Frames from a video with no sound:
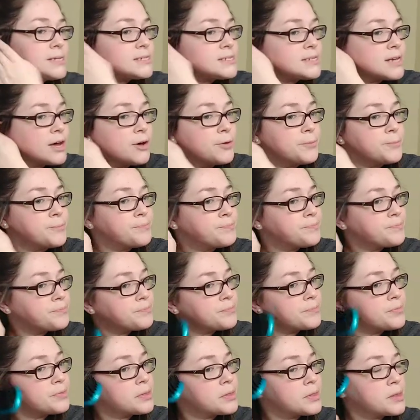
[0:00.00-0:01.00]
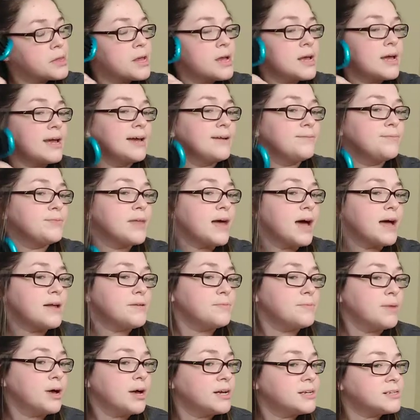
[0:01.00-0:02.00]
So, keep that
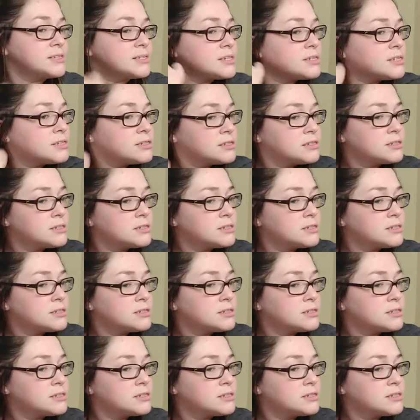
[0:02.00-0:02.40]
in mind.